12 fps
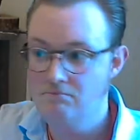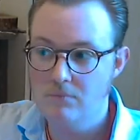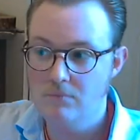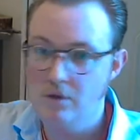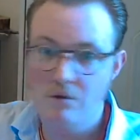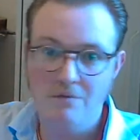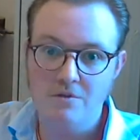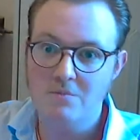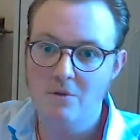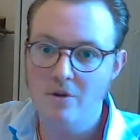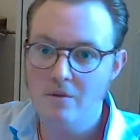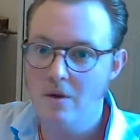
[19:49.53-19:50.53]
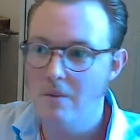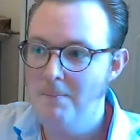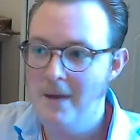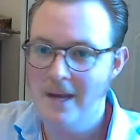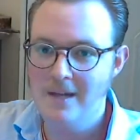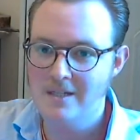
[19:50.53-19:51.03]
You know, if you smoke a
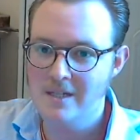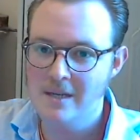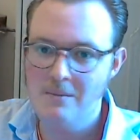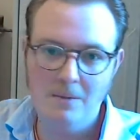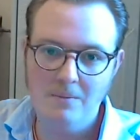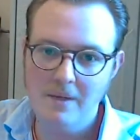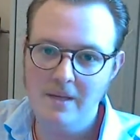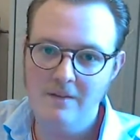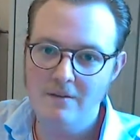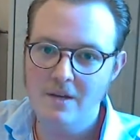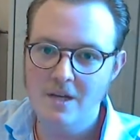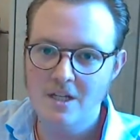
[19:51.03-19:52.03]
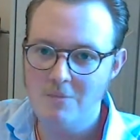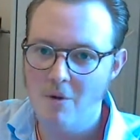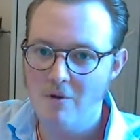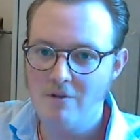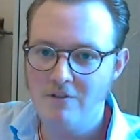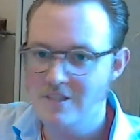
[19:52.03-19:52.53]
pack a day, maybe
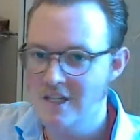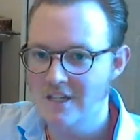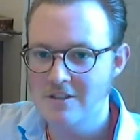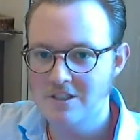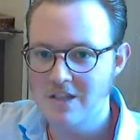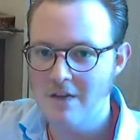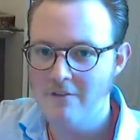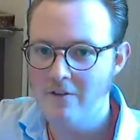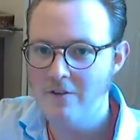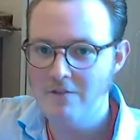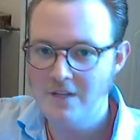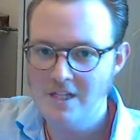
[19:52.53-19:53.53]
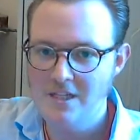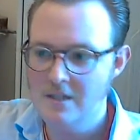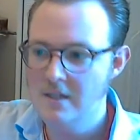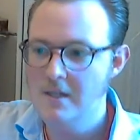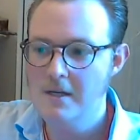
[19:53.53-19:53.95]
smoke 6 or 7 of these.